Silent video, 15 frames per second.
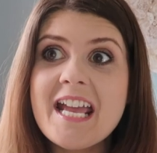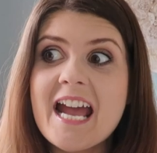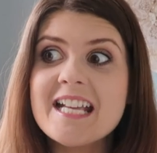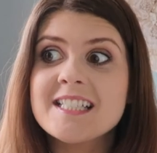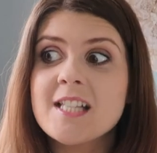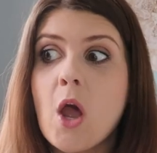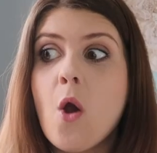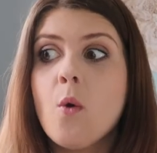
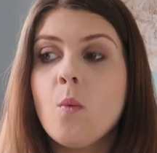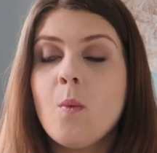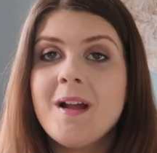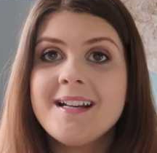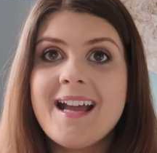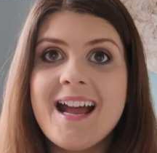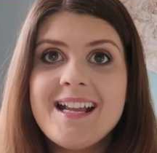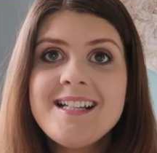guys,
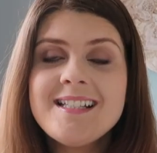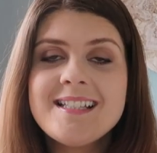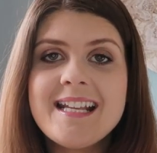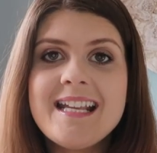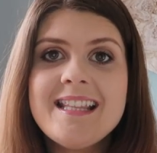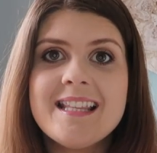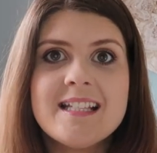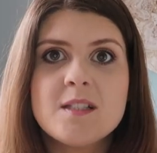when I
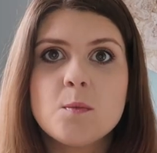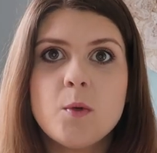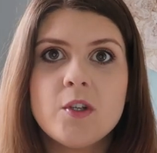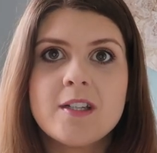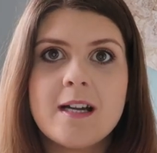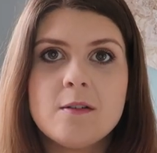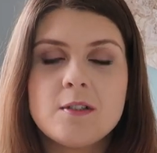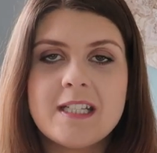say this
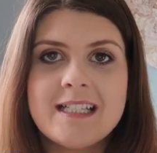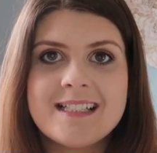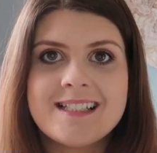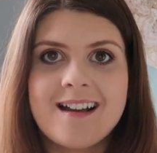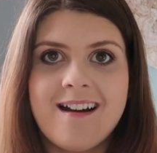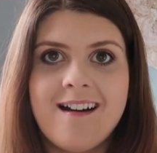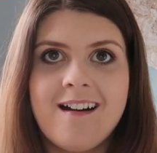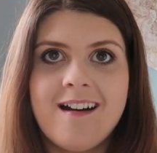workout is
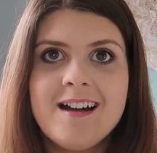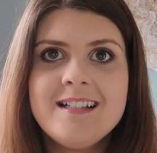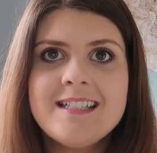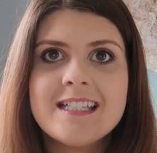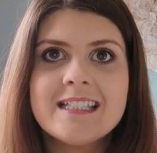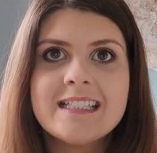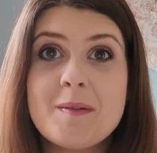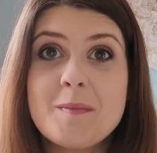hard,
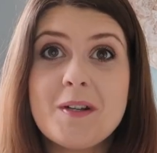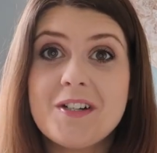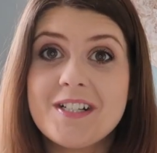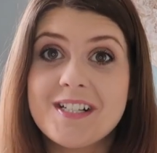I'm not